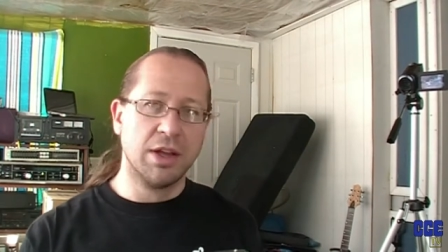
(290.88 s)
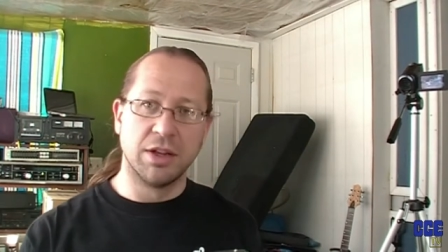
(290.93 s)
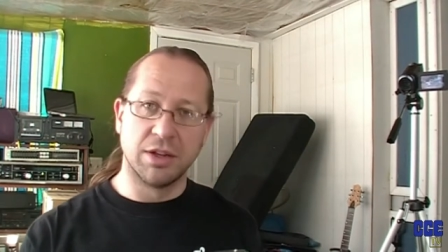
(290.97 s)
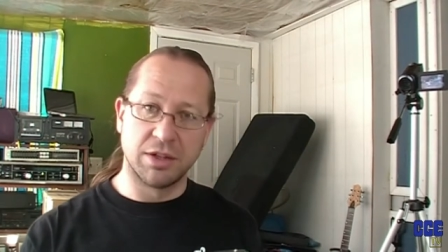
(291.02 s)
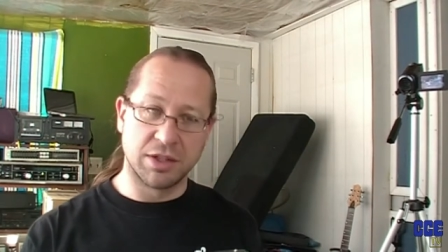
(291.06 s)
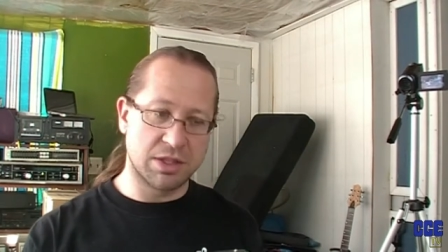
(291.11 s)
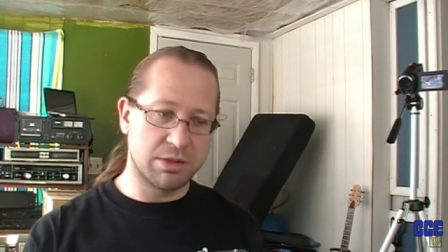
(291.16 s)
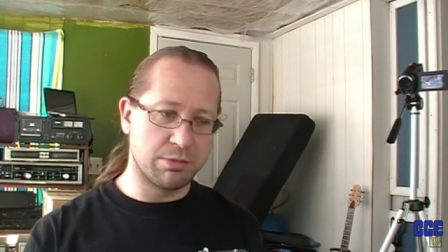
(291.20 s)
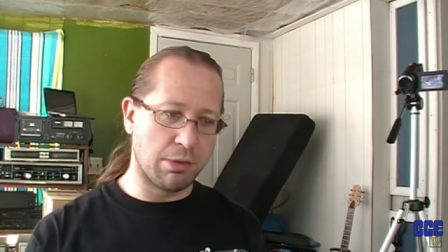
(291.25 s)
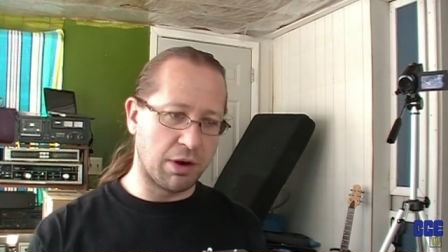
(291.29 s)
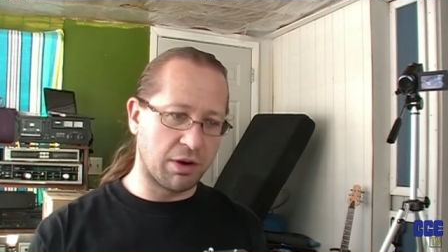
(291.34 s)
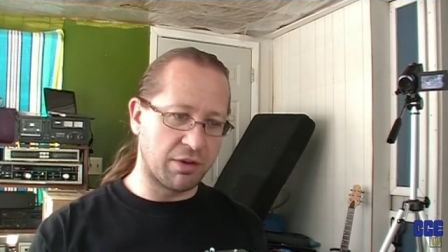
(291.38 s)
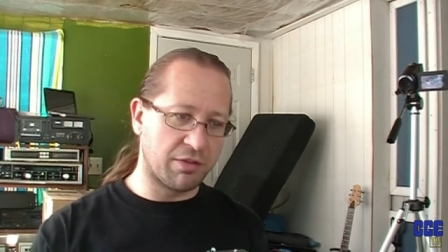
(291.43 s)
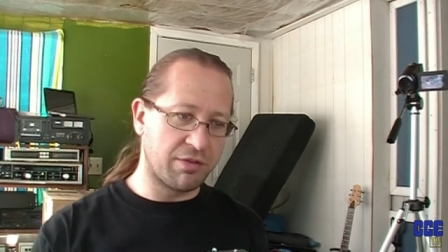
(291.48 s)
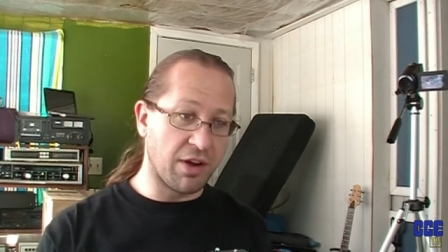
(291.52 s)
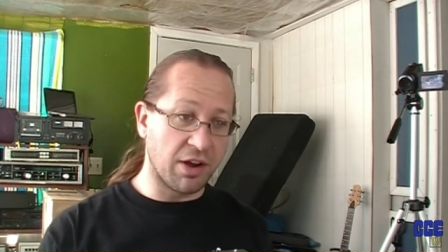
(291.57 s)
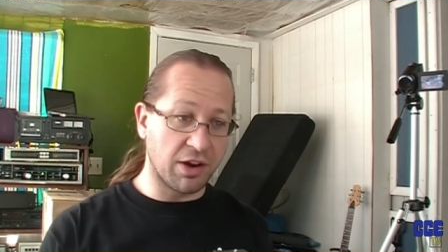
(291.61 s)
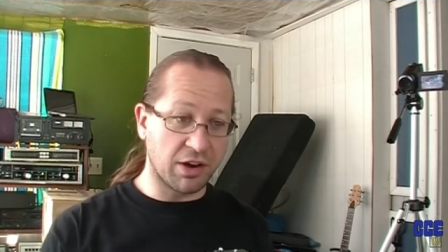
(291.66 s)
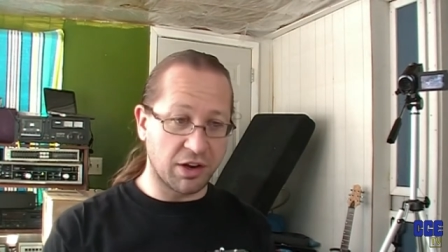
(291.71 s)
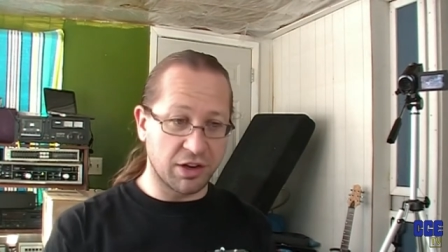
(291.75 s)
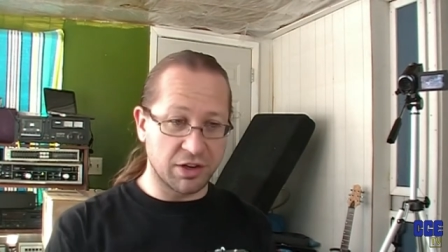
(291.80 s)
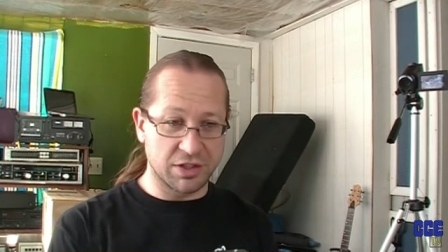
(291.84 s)
The smart
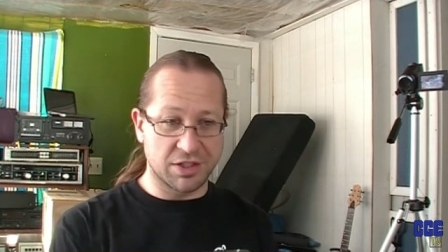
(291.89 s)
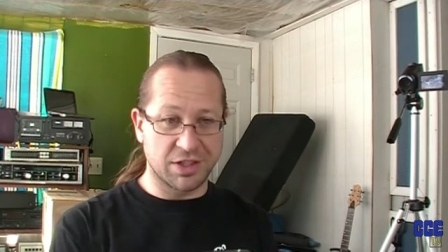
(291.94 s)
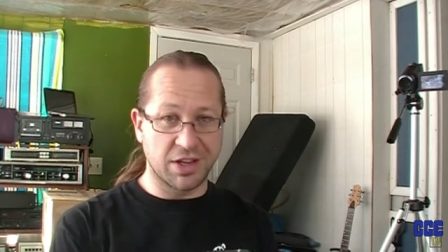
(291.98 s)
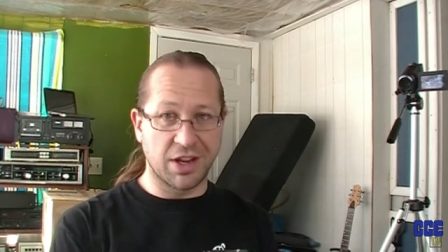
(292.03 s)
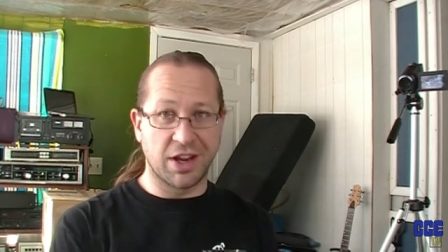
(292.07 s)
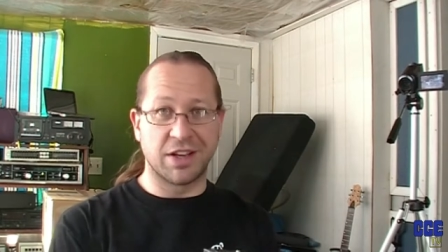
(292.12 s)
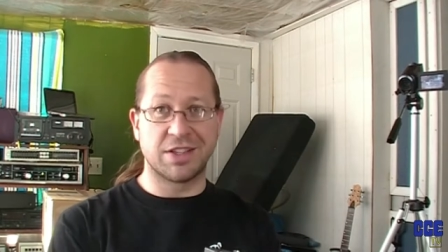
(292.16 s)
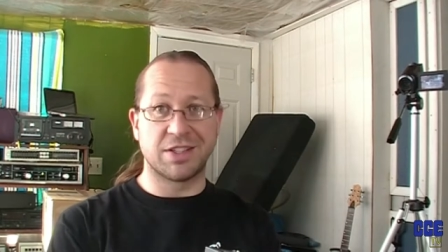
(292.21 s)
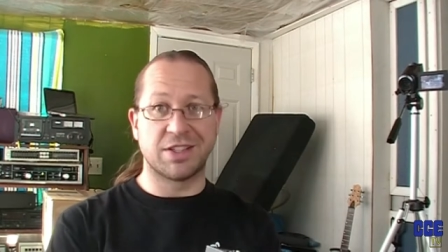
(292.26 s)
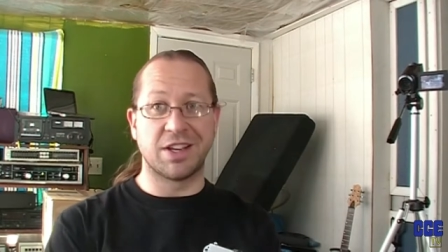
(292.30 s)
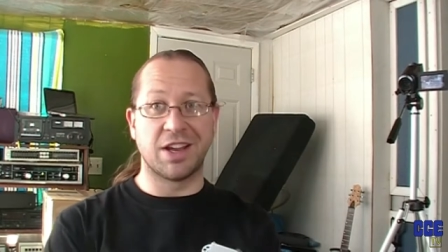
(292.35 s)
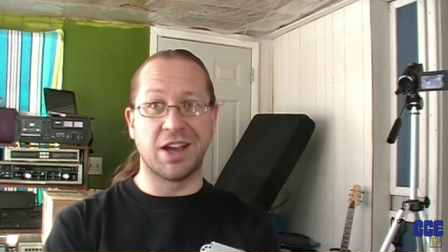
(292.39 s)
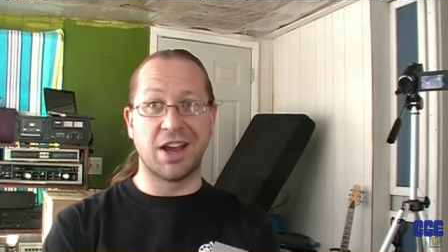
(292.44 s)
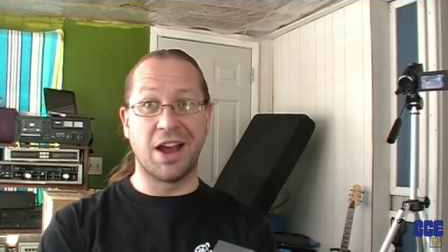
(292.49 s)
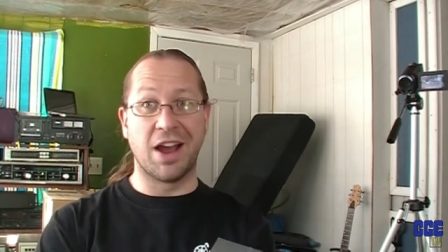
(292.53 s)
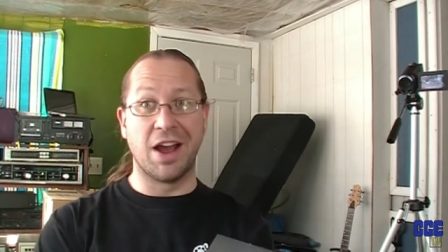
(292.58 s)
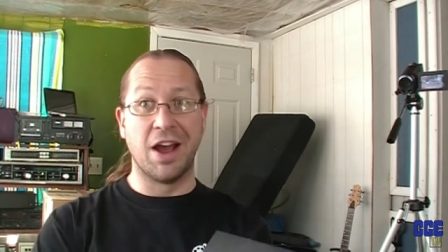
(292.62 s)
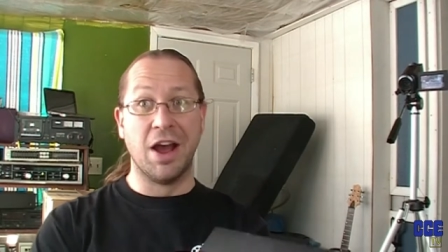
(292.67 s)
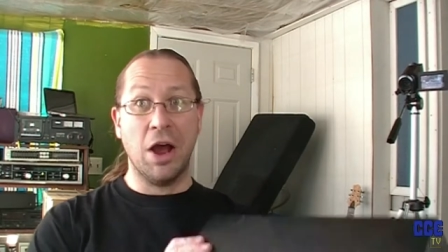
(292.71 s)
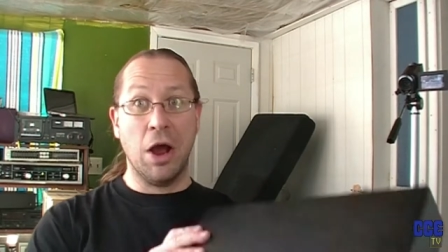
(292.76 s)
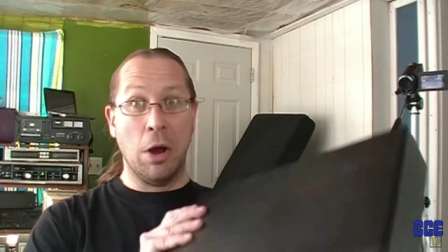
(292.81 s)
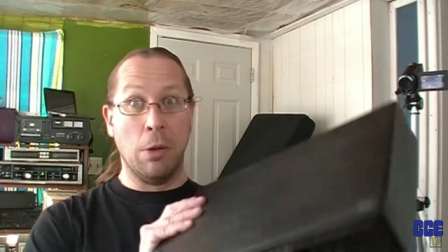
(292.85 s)
fuckers at
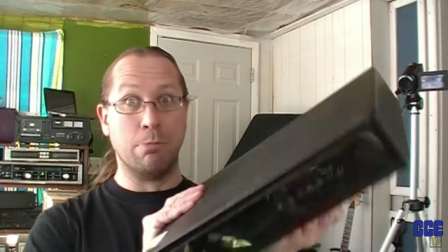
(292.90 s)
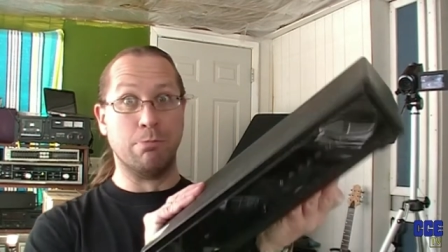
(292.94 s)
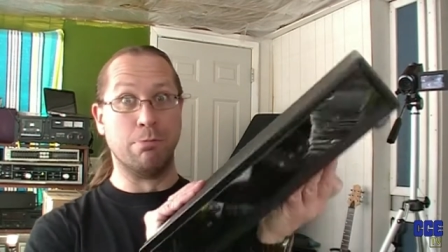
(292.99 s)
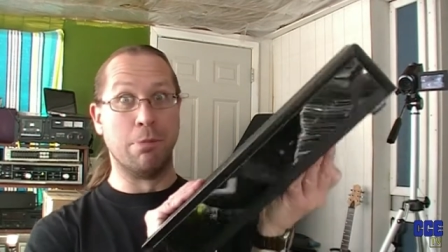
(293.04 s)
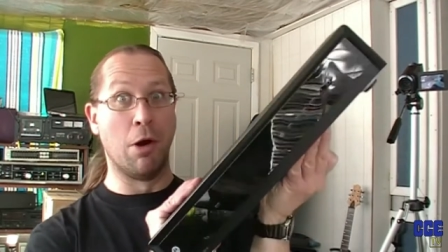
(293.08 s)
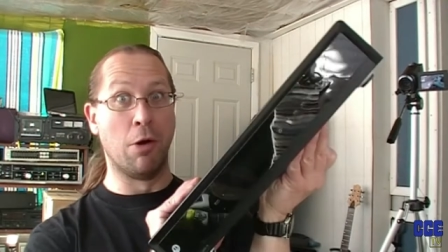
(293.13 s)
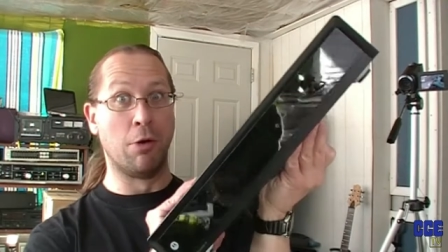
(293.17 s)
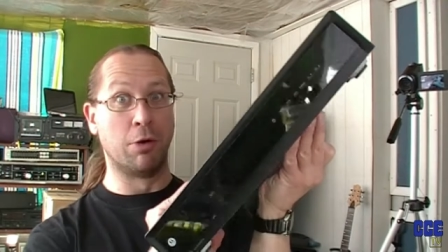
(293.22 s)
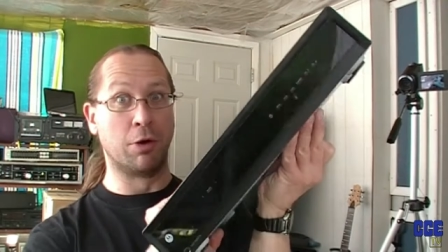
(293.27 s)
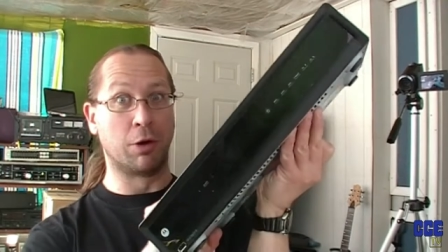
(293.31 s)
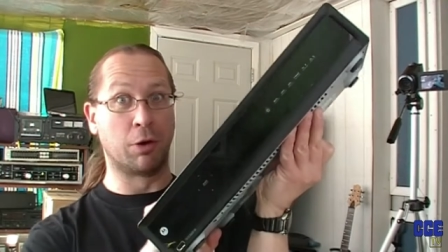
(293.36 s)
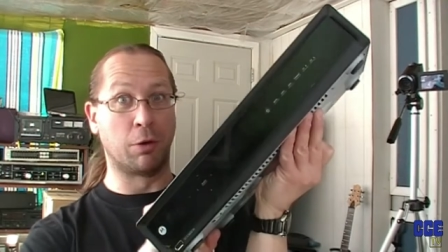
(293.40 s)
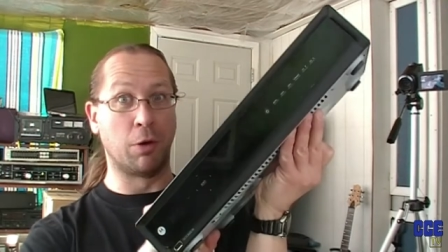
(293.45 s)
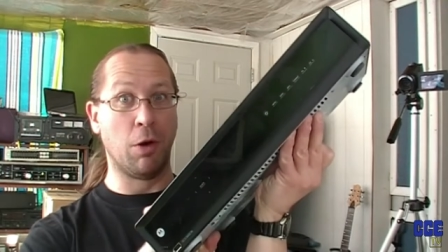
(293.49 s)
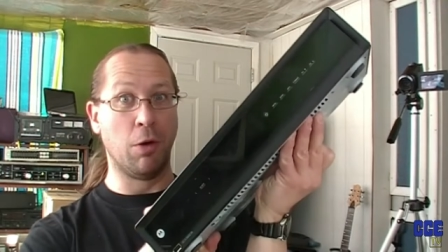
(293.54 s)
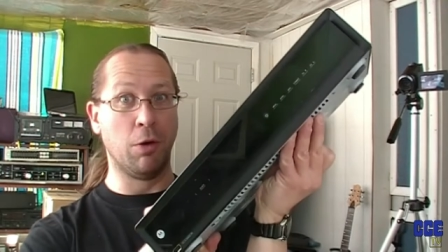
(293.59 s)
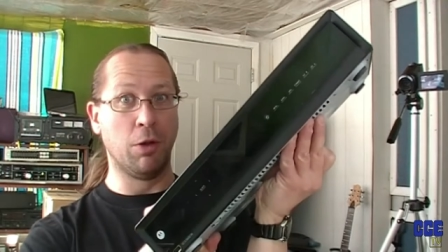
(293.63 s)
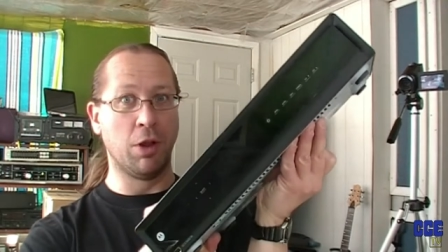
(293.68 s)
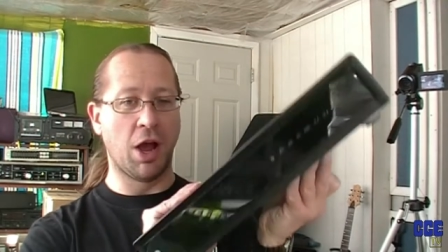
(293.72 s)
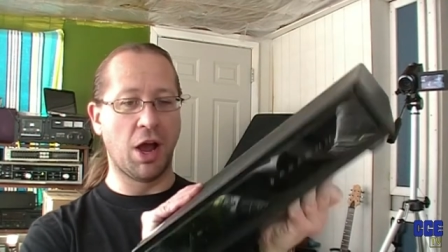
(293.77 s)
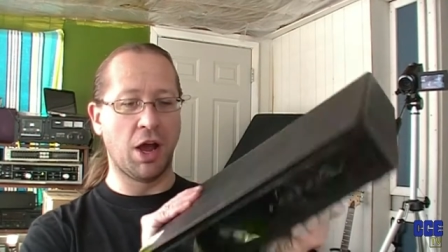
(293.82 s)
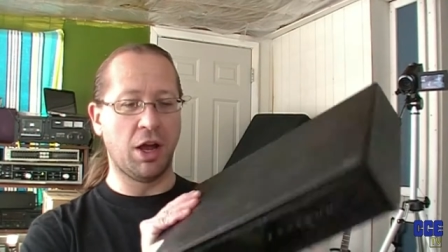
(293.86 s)
uh,
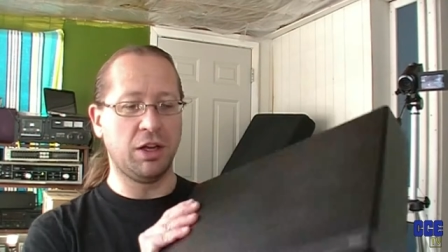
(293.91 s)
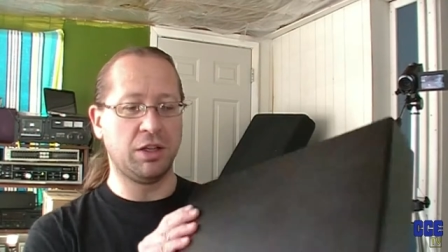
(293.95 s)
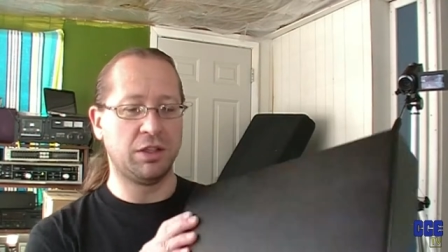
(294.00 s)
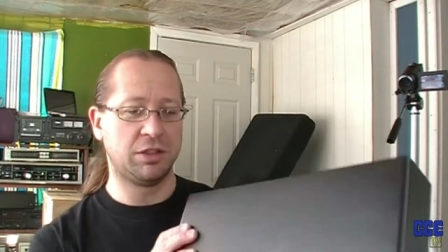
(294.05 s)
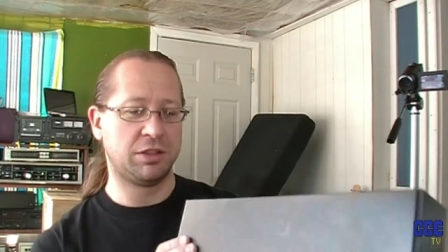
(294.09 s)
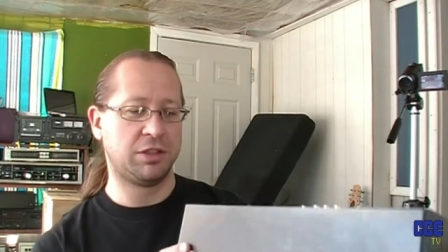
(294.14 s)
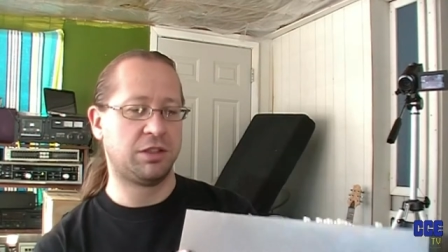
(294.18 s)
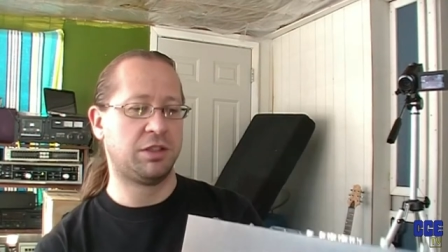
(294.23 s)
Motorola